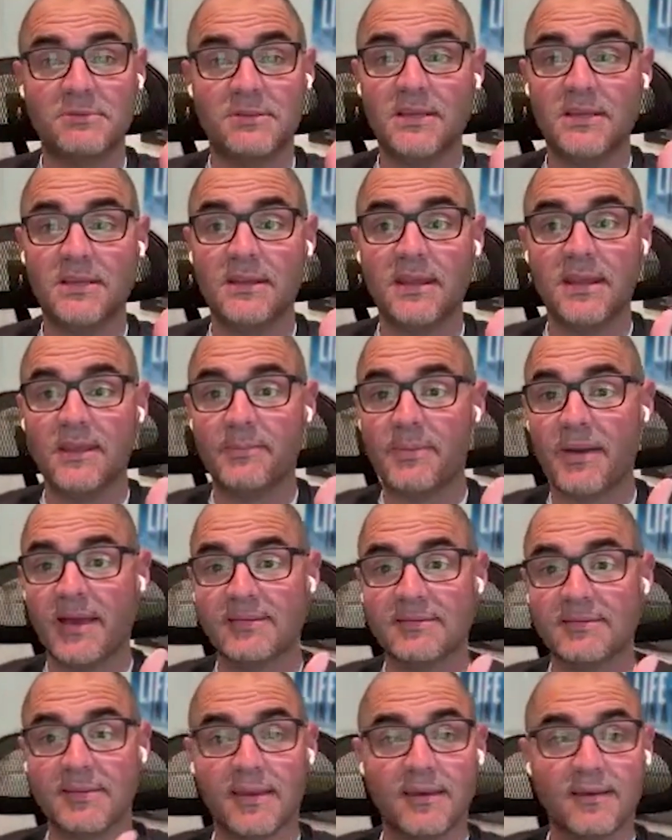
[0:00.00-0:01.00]
DNA you
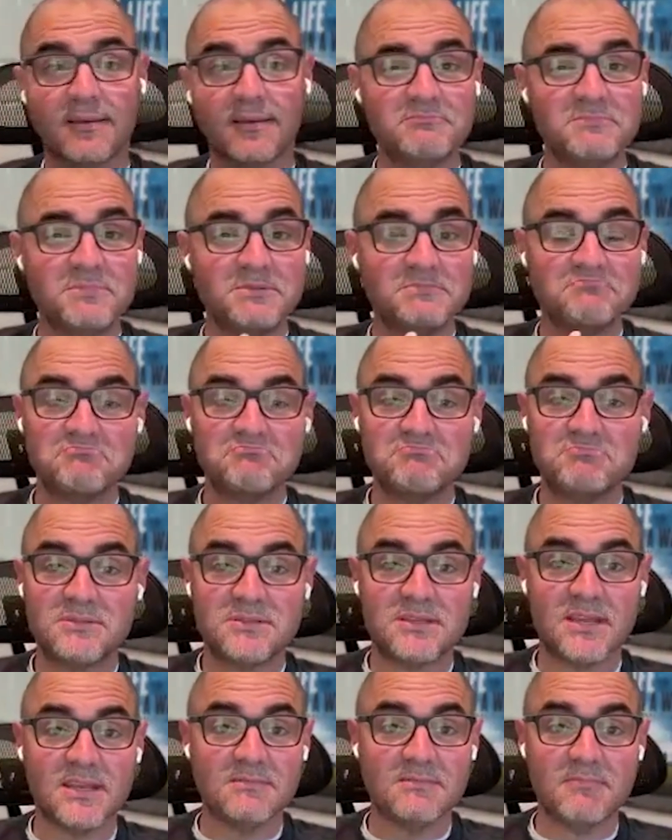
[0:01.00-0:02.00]
passed down
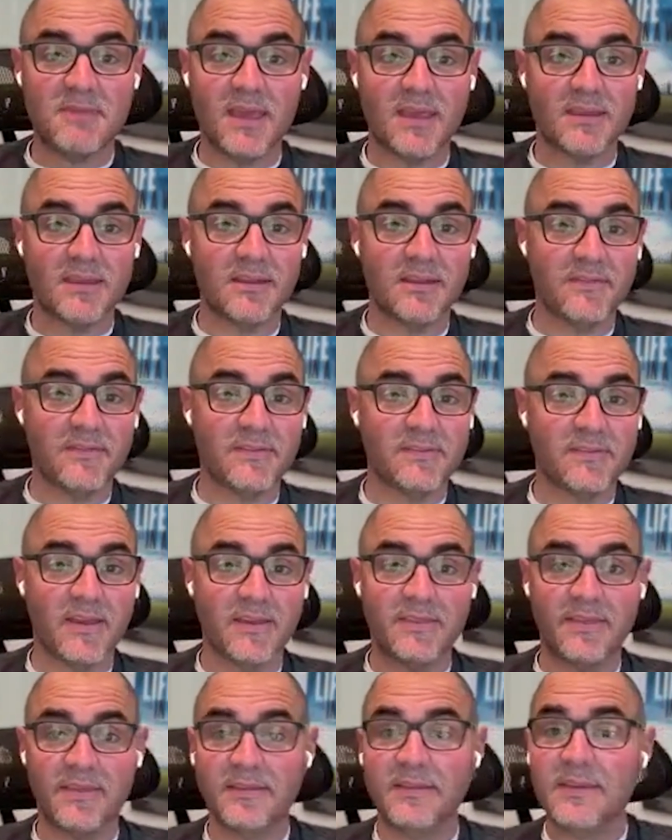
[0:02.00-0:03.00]
didn't make a difference
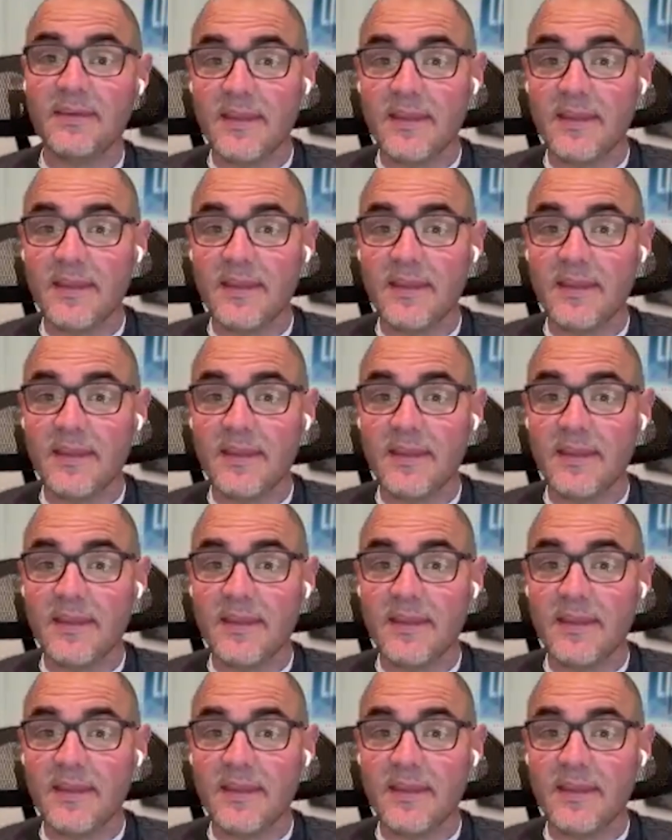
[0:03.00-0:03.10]
like the